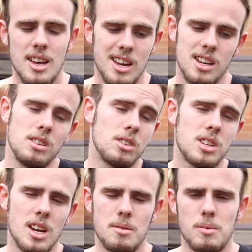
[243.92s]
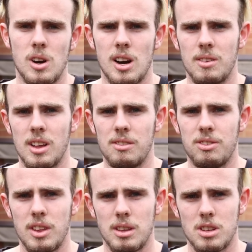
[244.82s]
And you'll see tomorrow I really
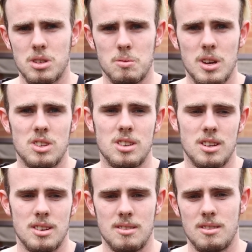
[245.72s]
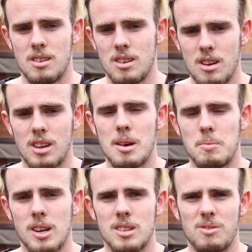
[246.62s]
flick the switch and, you know, get
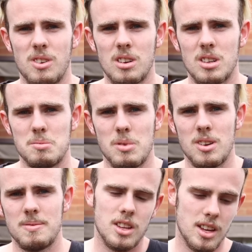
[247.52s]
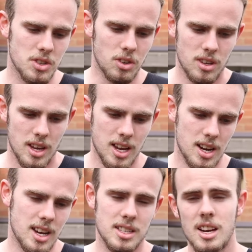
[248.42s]
back to focus mode. So that's all.
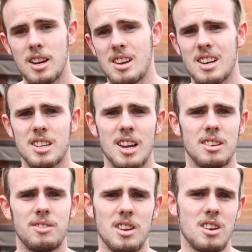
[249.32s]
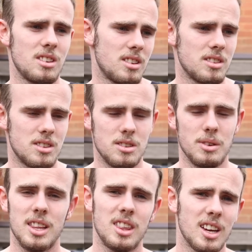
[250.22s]
And I said in yesterday's video, do
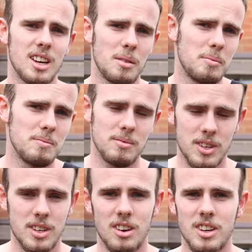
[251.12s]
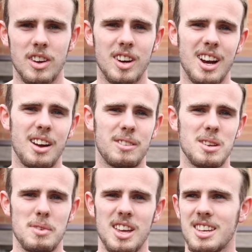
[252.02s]
I think I'm not good enough
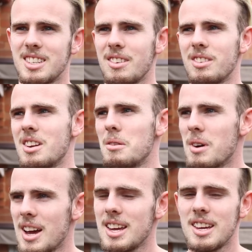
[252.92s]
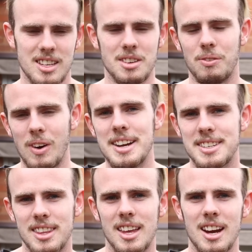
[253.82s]
to be at this level? No way. There's a
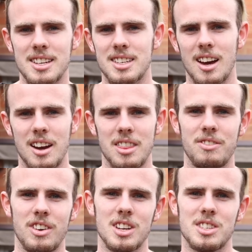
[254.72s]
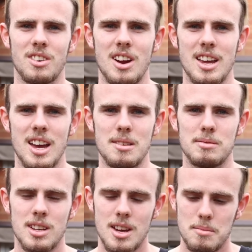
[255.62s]
reason that I started the first three
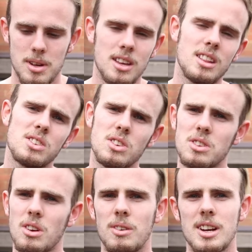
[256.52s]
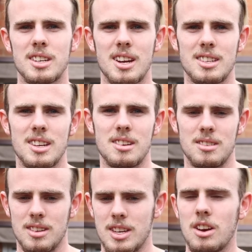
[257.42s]
games, but then there's also a reason I
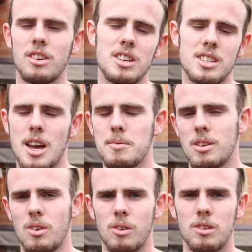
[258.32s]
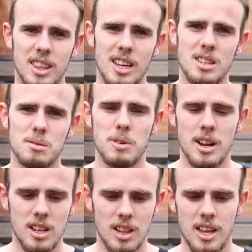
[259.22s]
didn't get on this game at all. I think it's
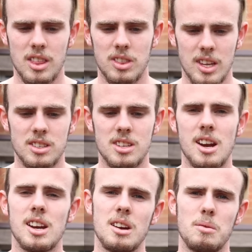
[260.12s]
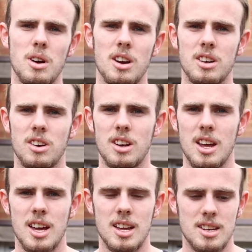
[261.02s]
pretty clear the things that I need to work on,
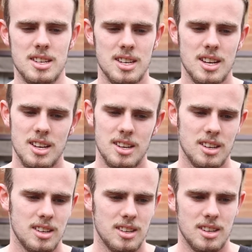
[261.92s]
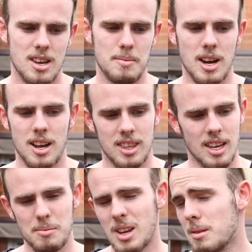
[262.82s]
and yeah, man, I
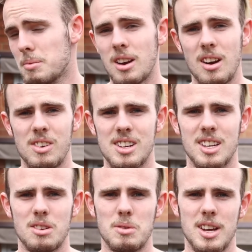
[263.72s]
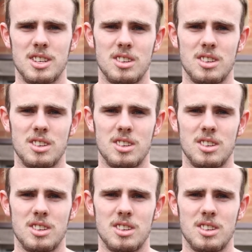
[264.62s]
think I'm getting better every single week.